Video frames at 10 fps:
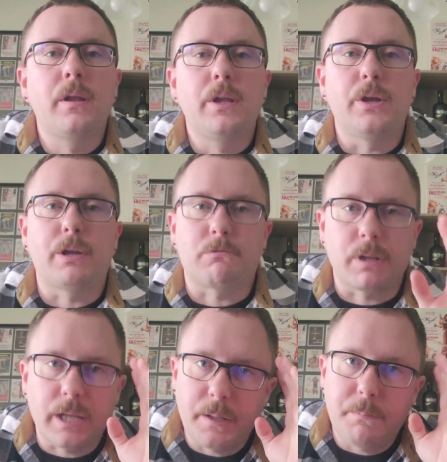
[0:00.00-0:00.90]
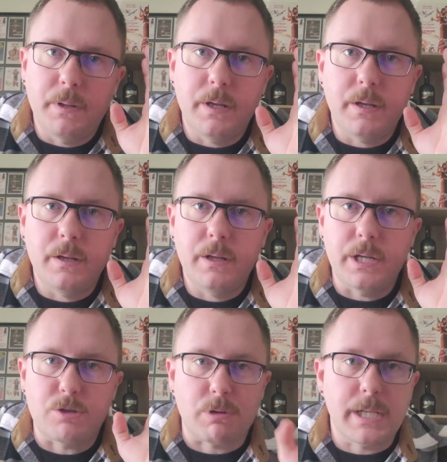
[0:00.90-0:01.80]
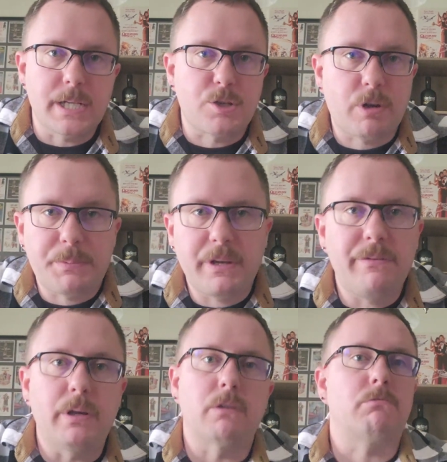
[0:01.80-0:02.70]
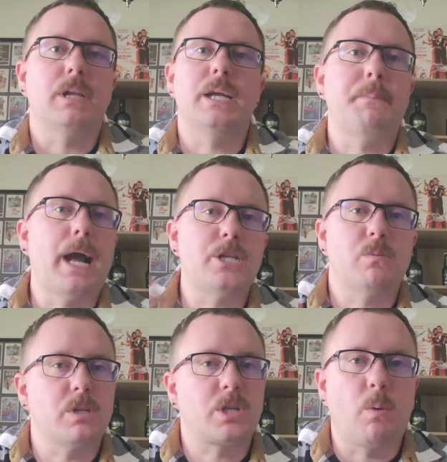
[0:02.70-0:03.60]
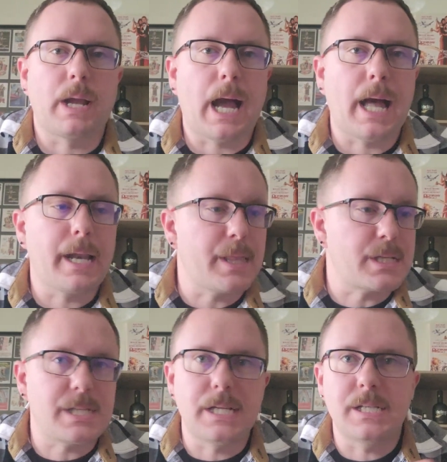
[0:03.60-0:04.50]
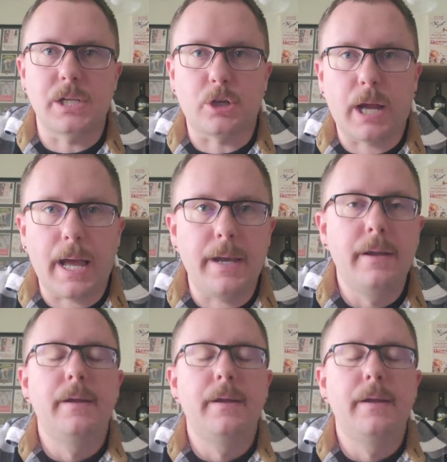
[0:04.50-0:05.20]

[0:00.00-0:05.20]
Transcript: You can really, he's really descriptive. You can really imagine what's going on in the scenes in your head.